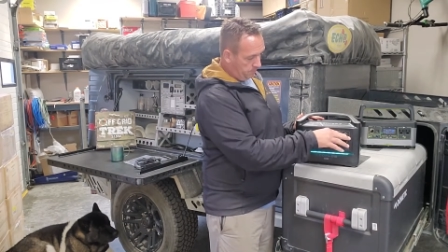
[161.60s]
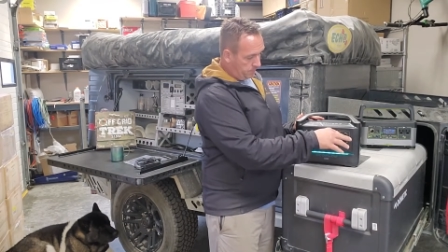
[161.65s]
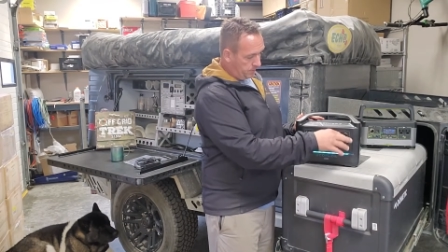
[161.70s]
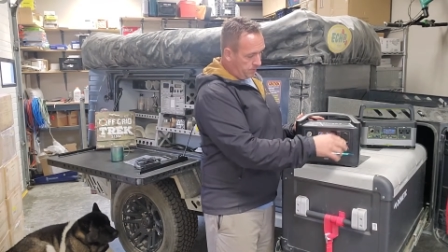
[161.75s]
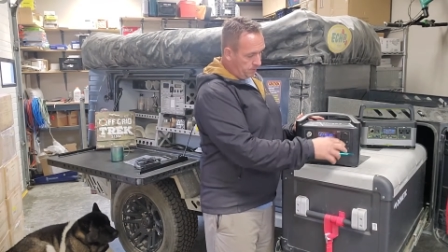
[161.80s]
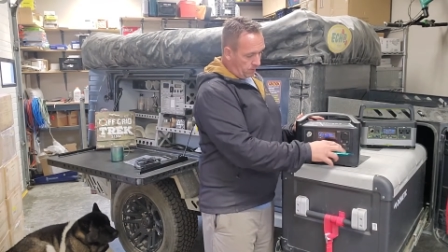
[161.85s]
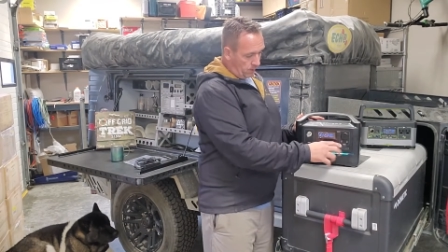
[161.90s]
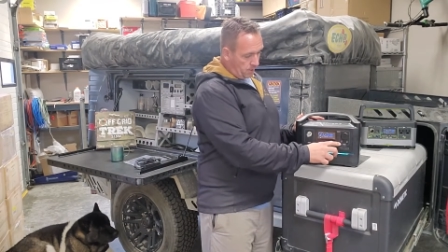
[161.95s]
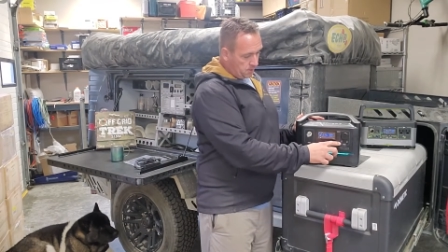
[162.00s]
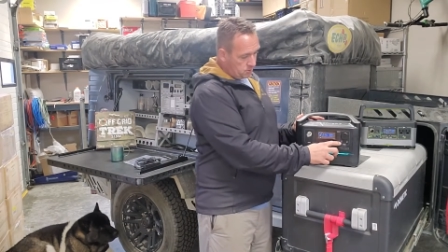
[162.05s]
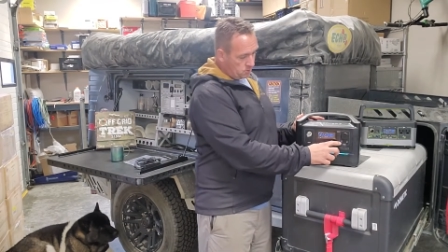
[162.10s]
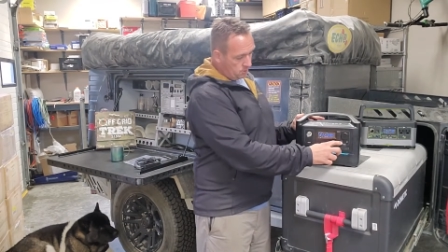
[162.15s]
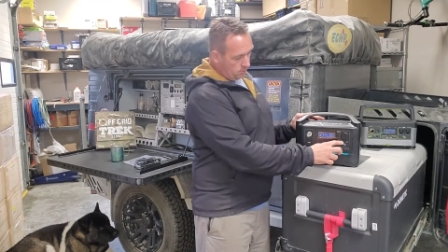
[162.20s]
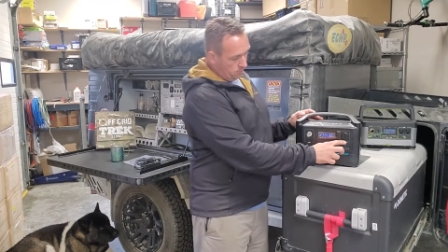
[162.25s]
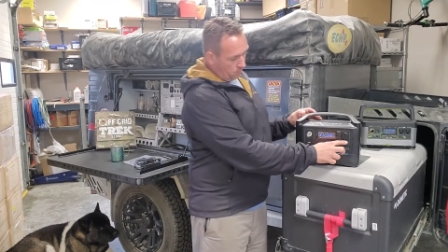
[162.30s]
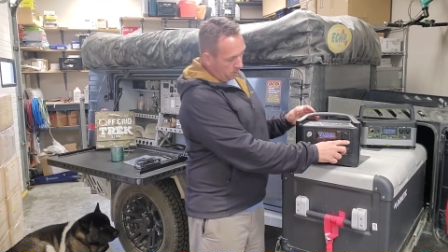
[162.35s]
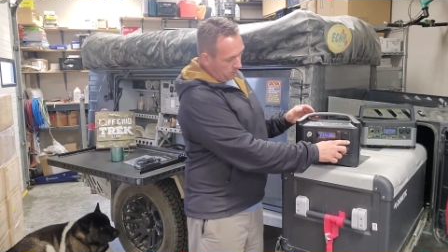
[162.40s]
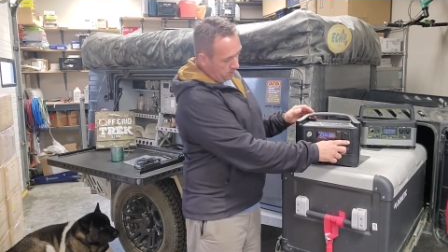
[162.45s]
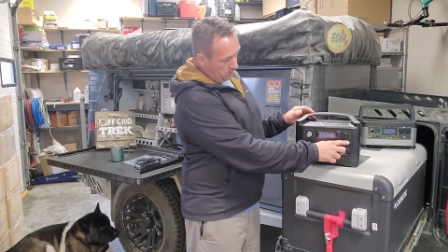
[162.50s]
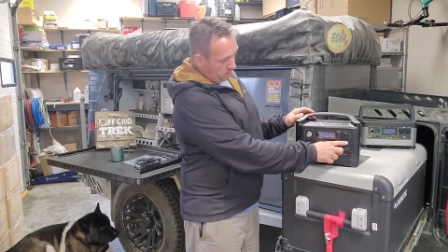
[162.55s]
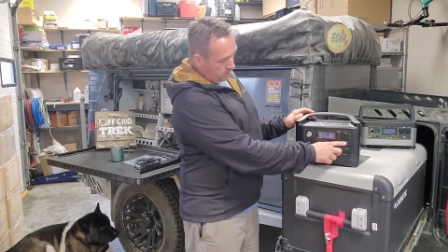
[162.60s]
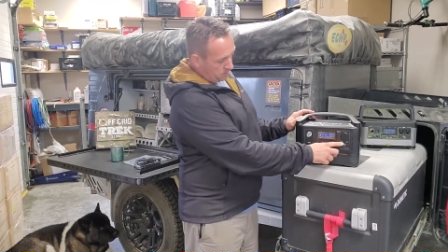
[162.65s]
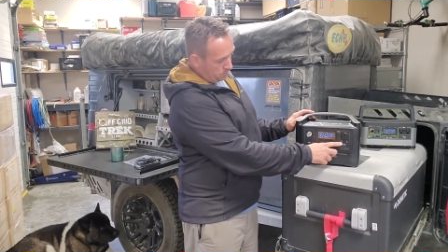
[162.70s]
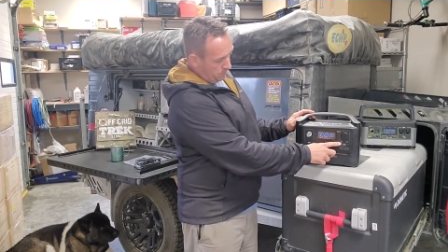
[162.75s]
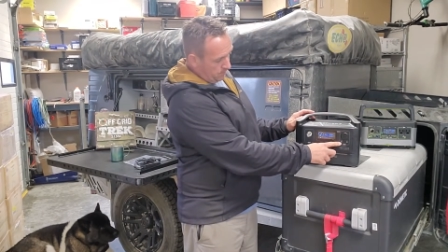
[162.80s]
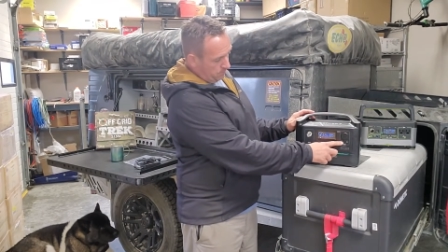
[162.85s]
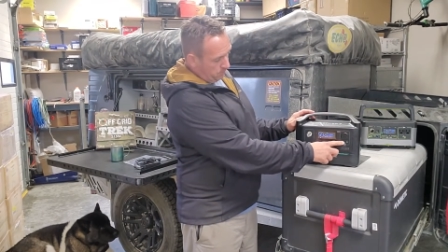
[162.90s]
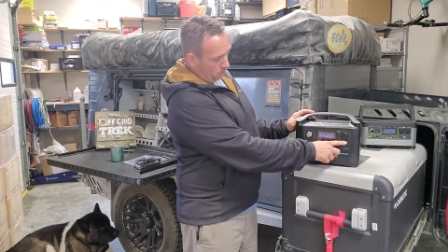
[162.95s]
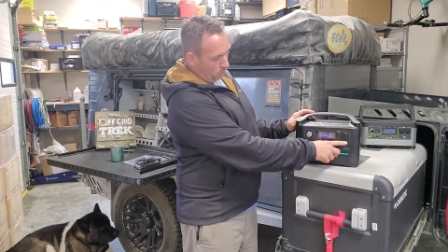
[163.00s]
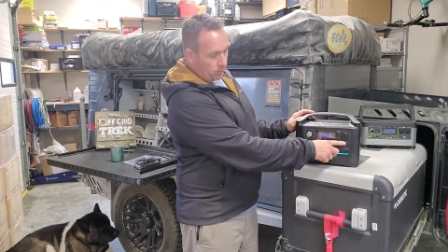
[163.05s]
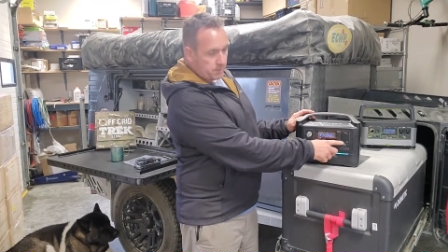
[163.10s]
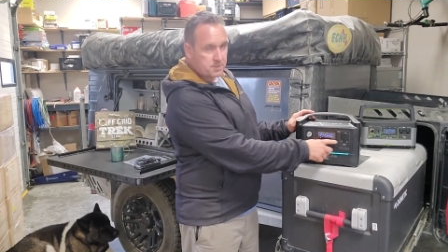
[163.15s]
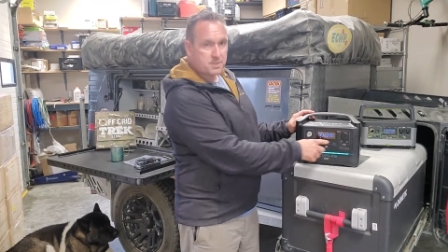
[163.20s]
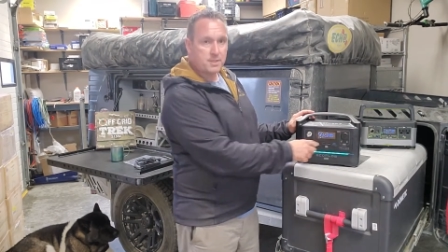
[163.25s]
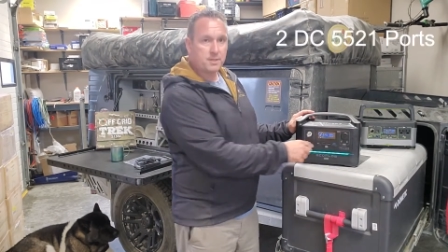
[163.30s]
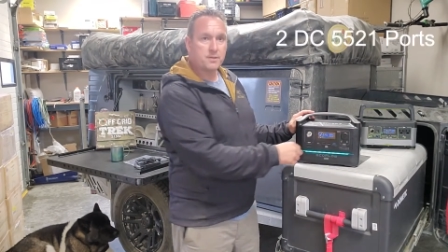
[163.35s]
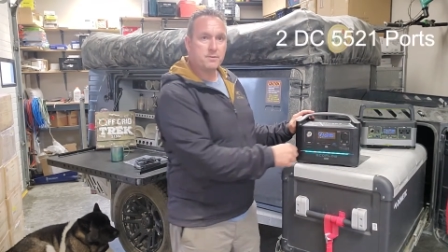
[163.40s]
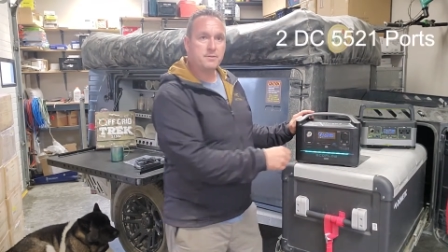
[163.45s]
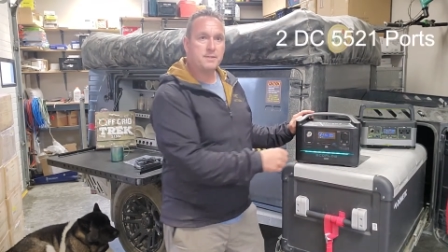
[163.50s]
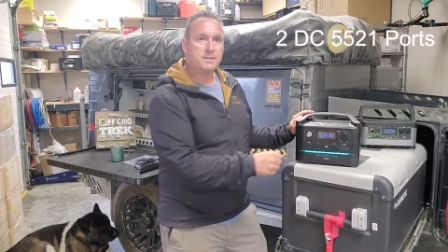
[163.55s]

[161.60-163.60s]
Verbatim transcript: There are two more USB ports here.